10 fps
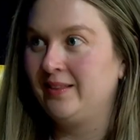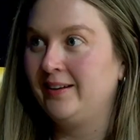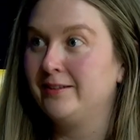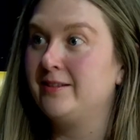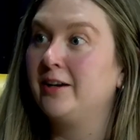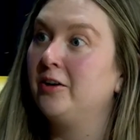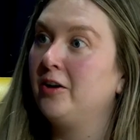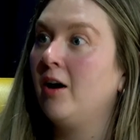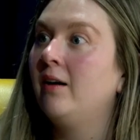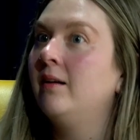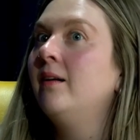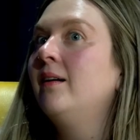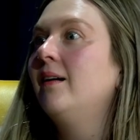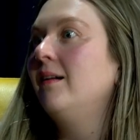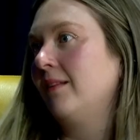things that are not
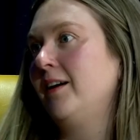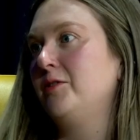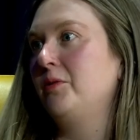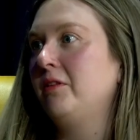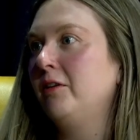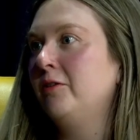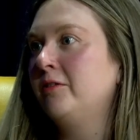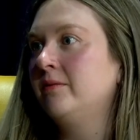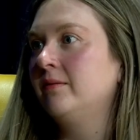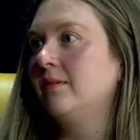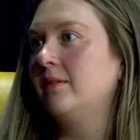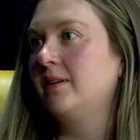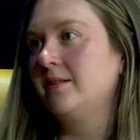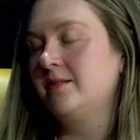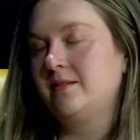aligned with you,
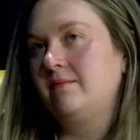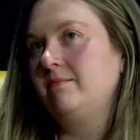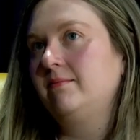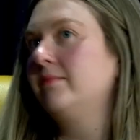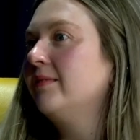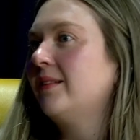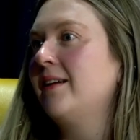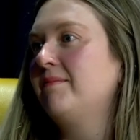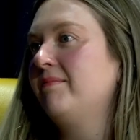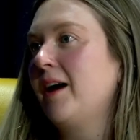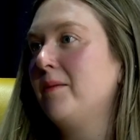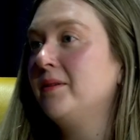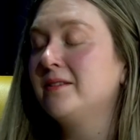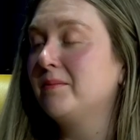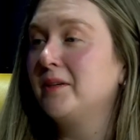because that
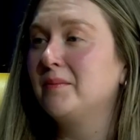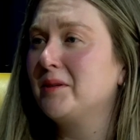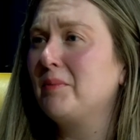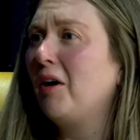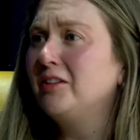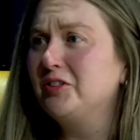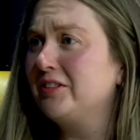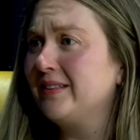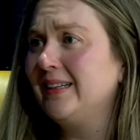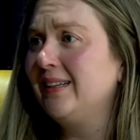happens sometimes subconsciously.